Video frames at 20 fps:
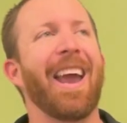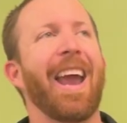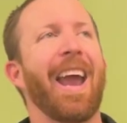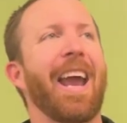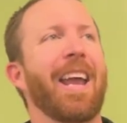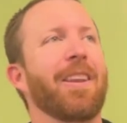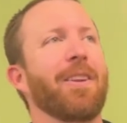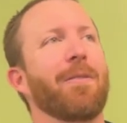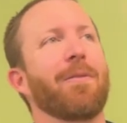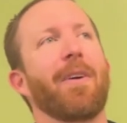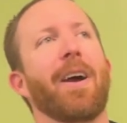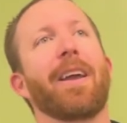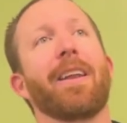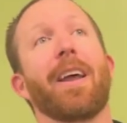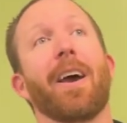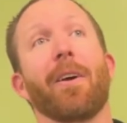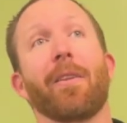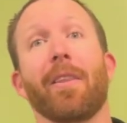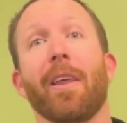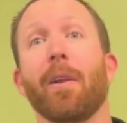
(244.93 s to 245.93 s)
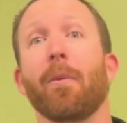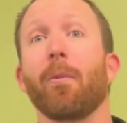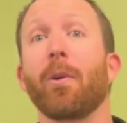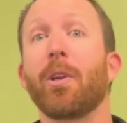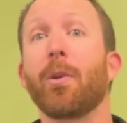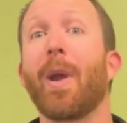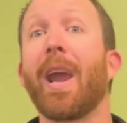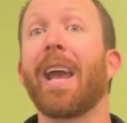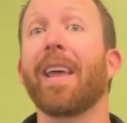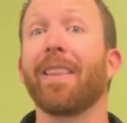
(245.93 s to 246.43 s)
And you find out that when
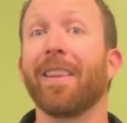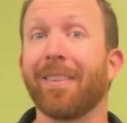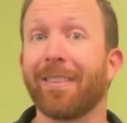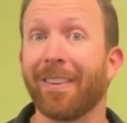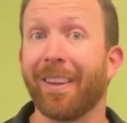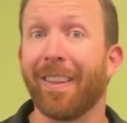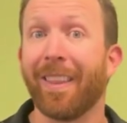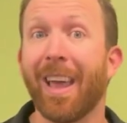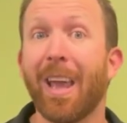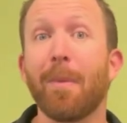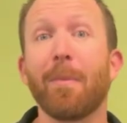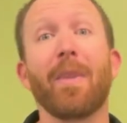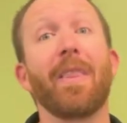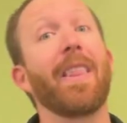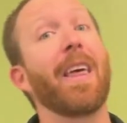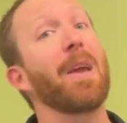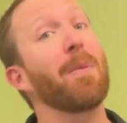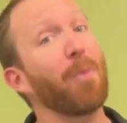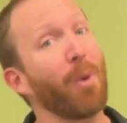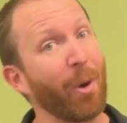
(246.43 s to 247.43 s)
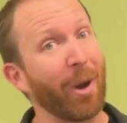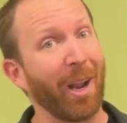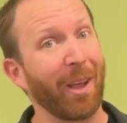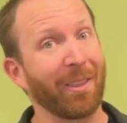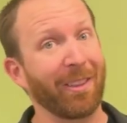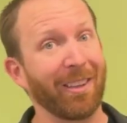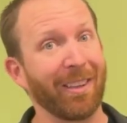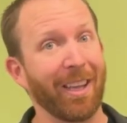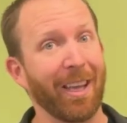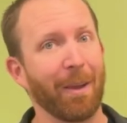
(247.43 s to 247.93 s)
you hand this to them and they point out
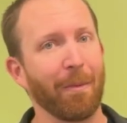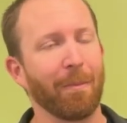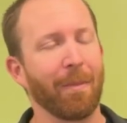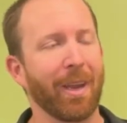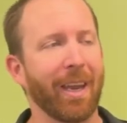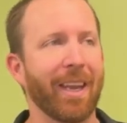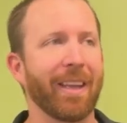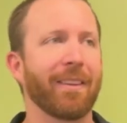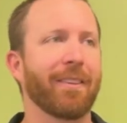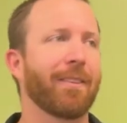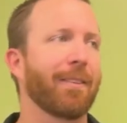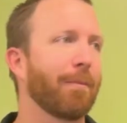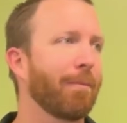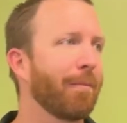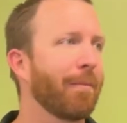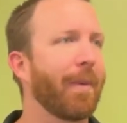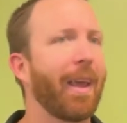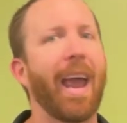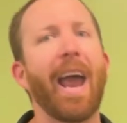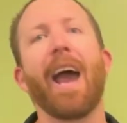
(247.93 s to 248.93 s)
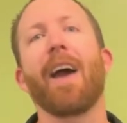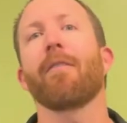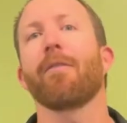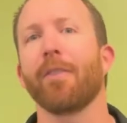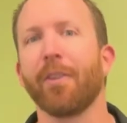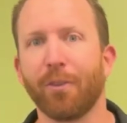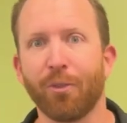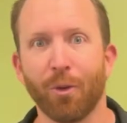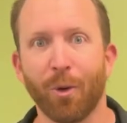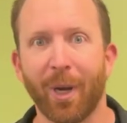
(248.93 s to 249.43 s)
the limb, it's half
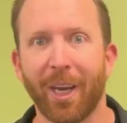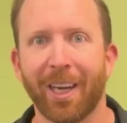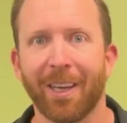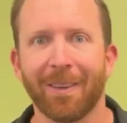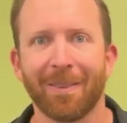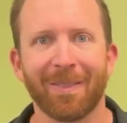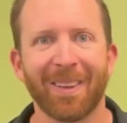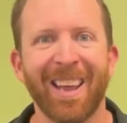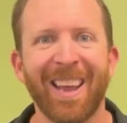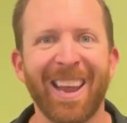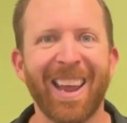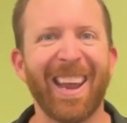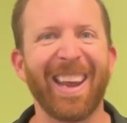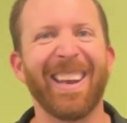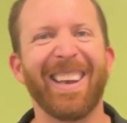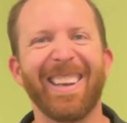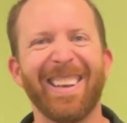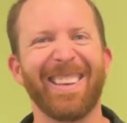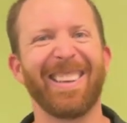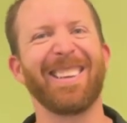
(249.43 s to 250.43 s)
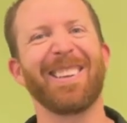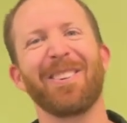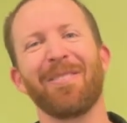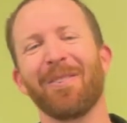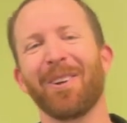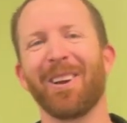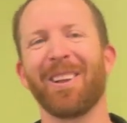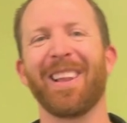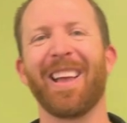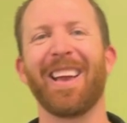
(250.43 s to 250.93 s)
the tree. And you
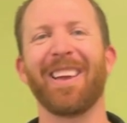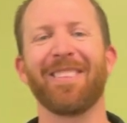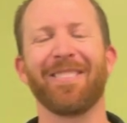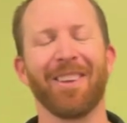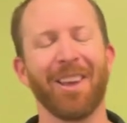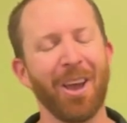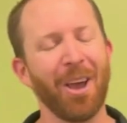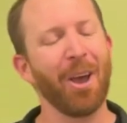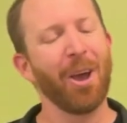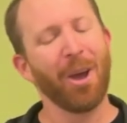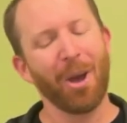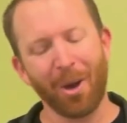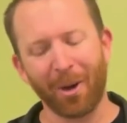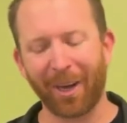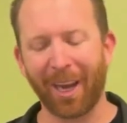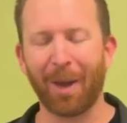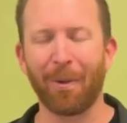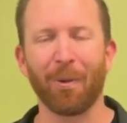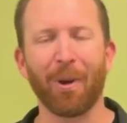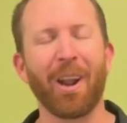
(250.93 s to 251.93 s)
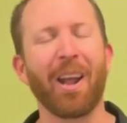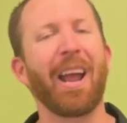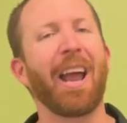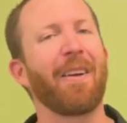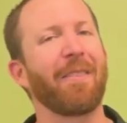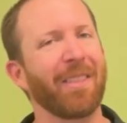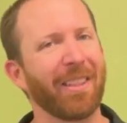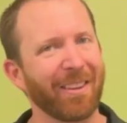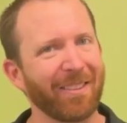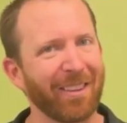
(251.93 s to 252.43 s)
realize, okay, we're not
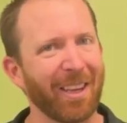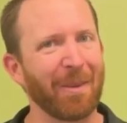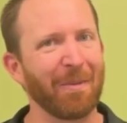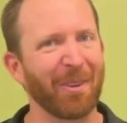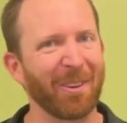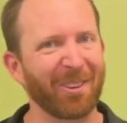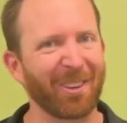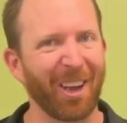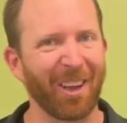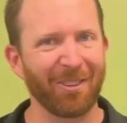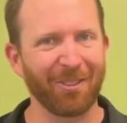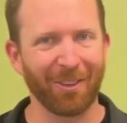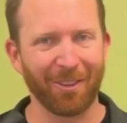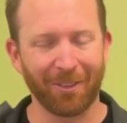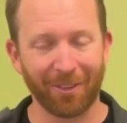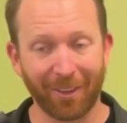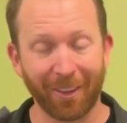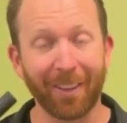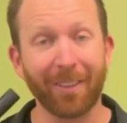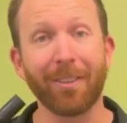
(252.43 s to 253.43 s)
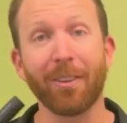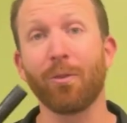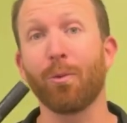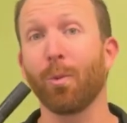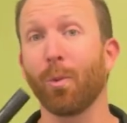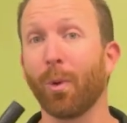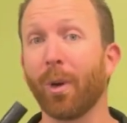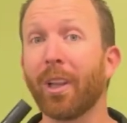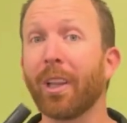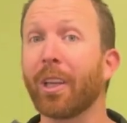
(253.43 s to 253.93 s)
having the same discussion. So this is
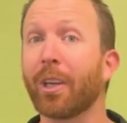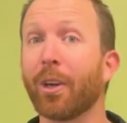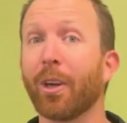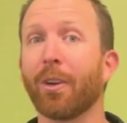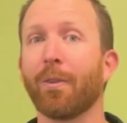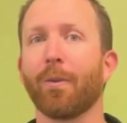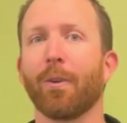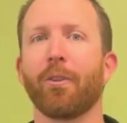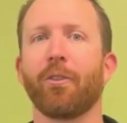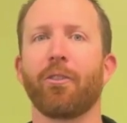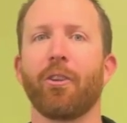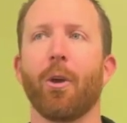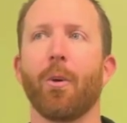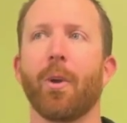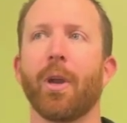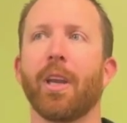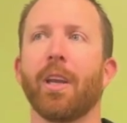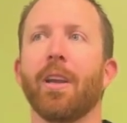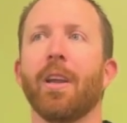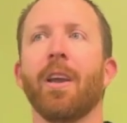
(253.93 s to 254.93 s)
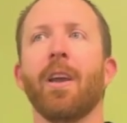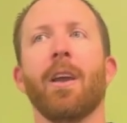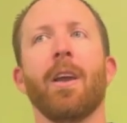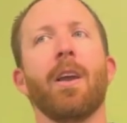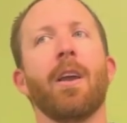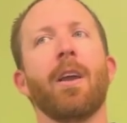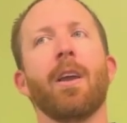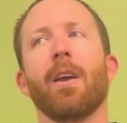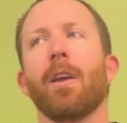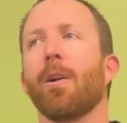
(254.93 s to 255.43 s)
really good for showing
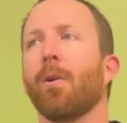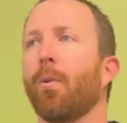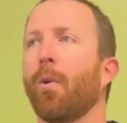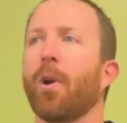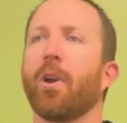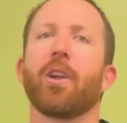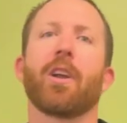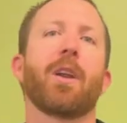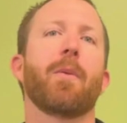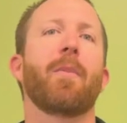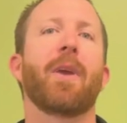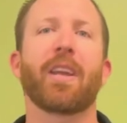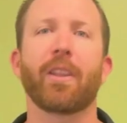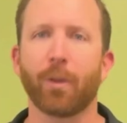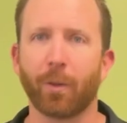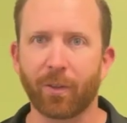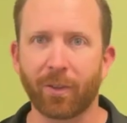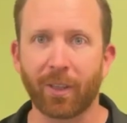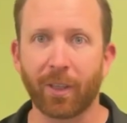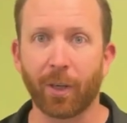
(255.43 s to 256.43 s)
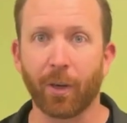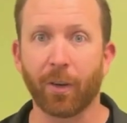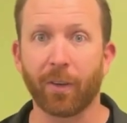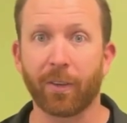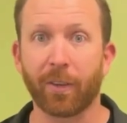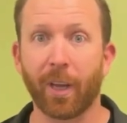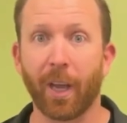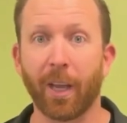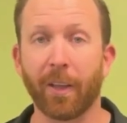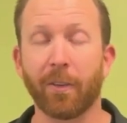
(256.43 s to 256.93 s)
where you're going to make those clearance
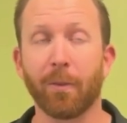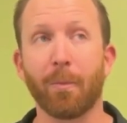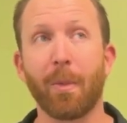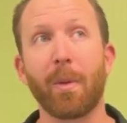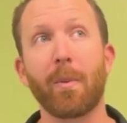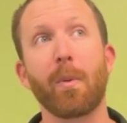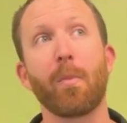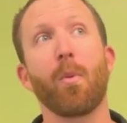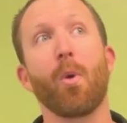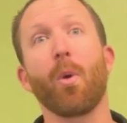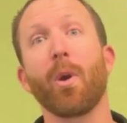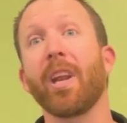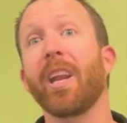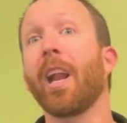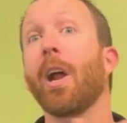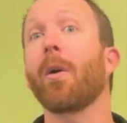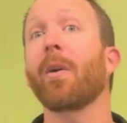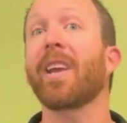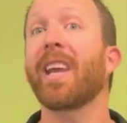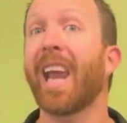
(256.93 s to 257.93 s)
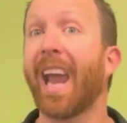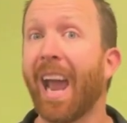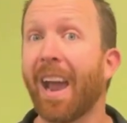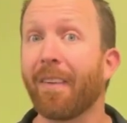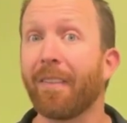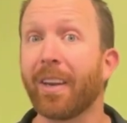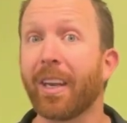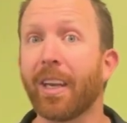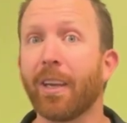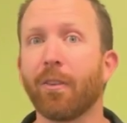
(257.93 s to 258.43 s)
cuts, maybe pointing out
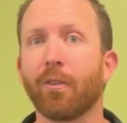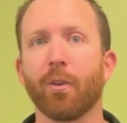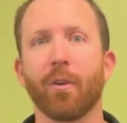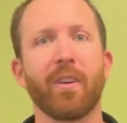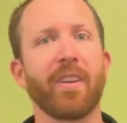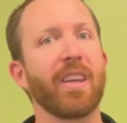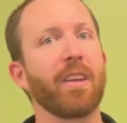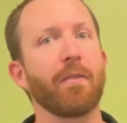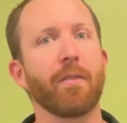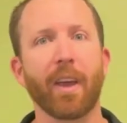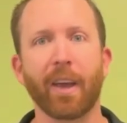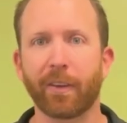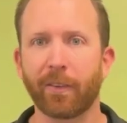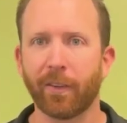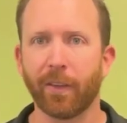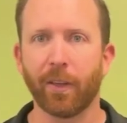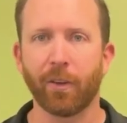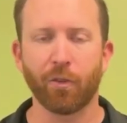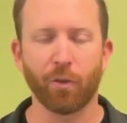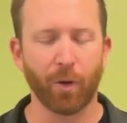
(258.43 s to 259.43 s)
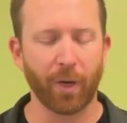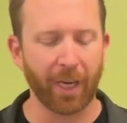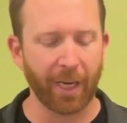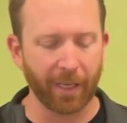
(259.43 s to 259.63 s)
cavities or defects in the tree.